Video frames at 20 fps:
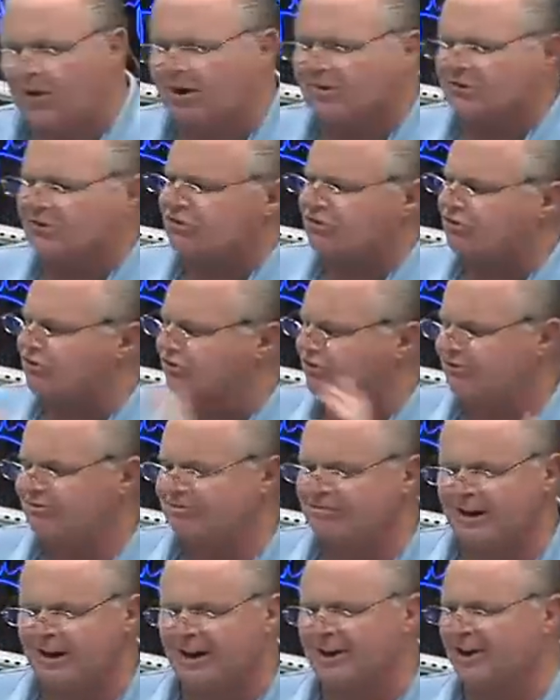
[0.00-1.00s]
Rush,
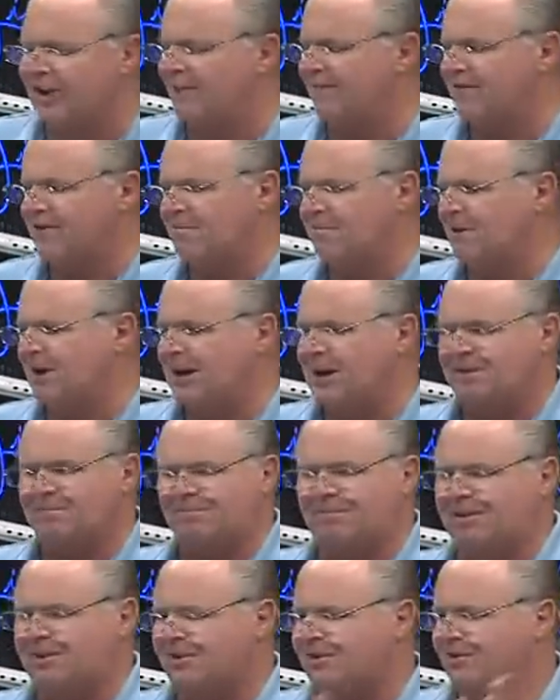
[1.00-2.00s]
I love you,
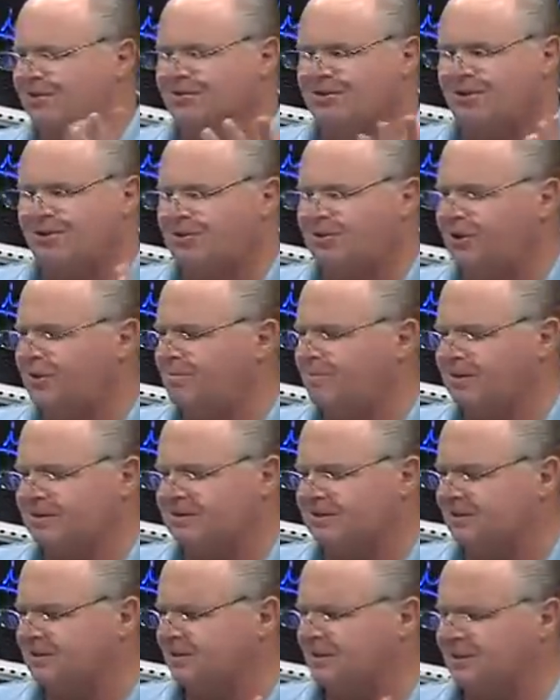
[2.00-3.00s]
man, but you're totally
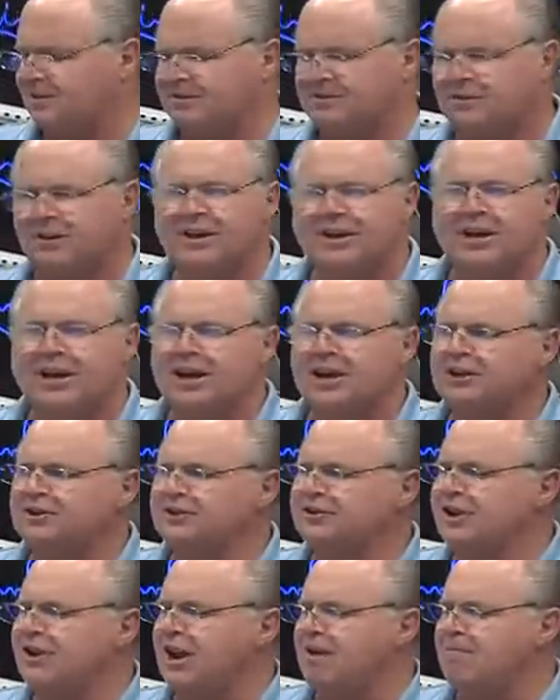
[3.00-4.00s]
missing this.
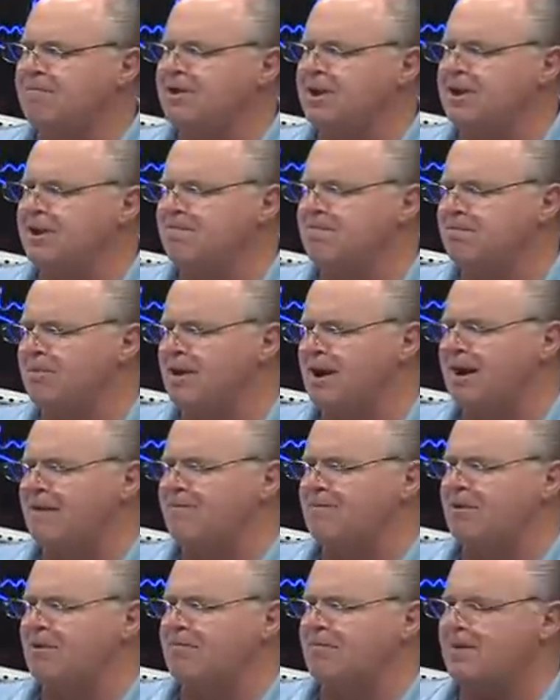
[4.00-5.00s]
Debbie
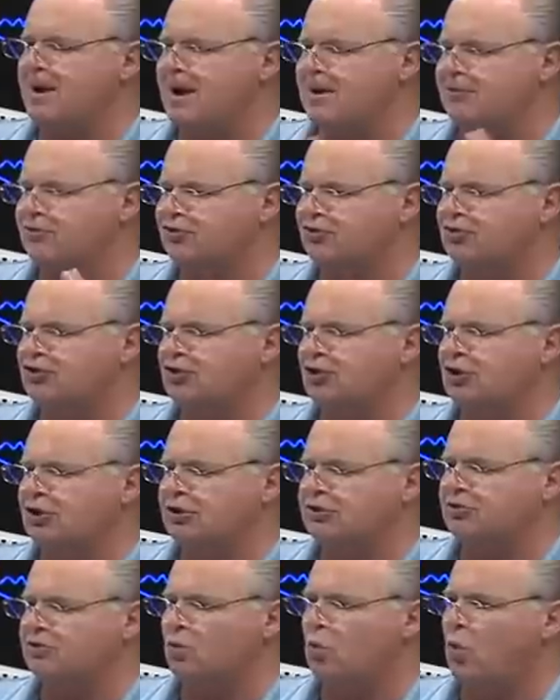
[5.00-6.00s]
Blabbermouth
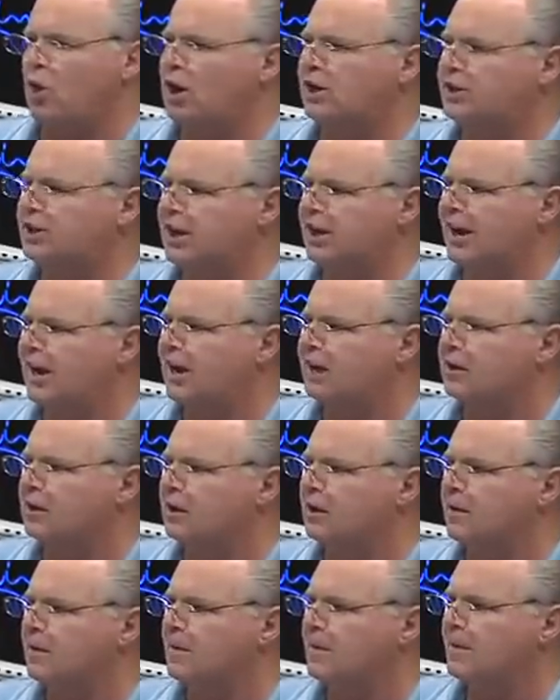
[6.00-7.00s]
Schultz won that.
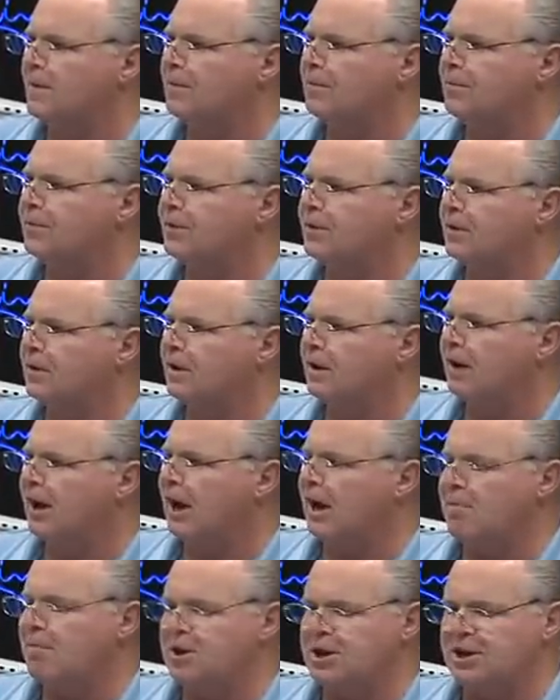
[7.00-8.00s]

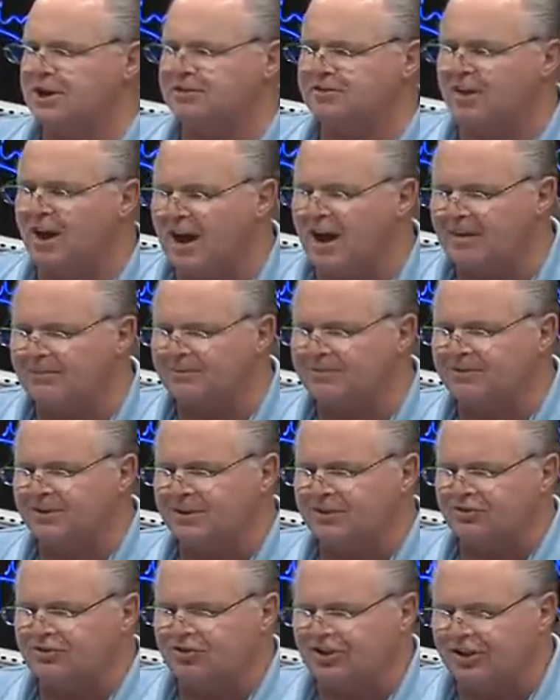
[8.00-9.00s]
How many times
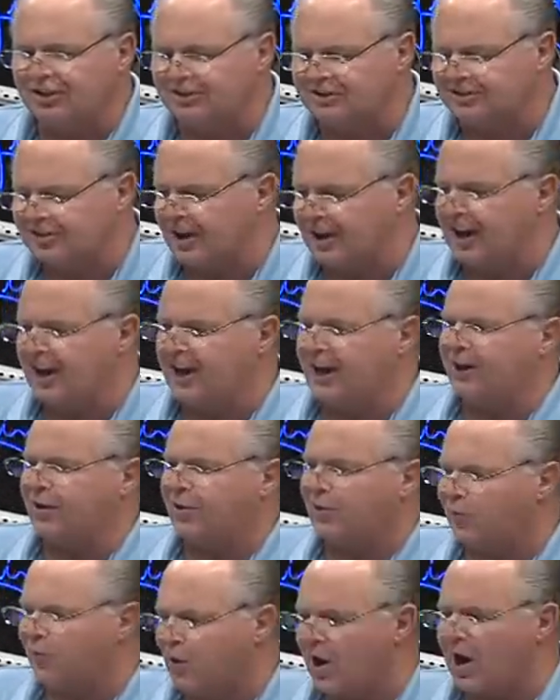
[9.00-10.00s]
did she
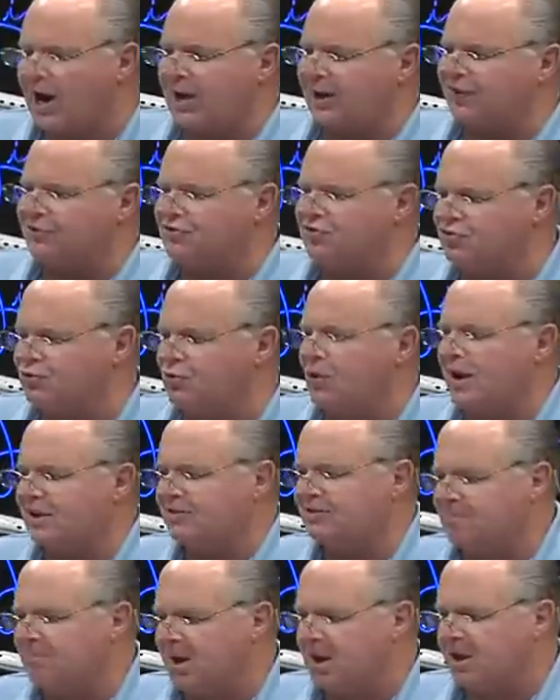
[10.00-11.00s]
say Ryan
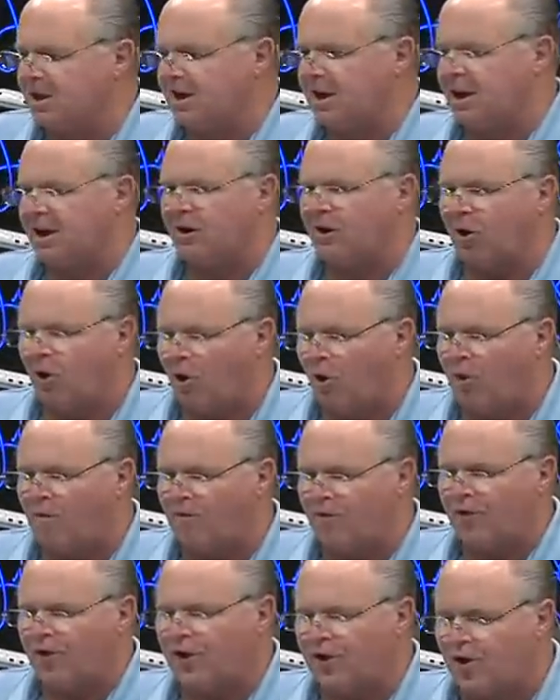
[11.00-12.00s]
shreds Medicare?
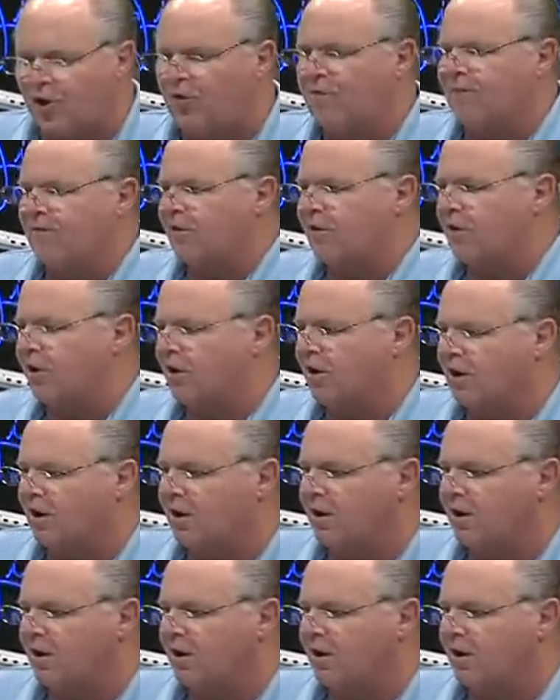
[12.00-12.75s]
Over and over.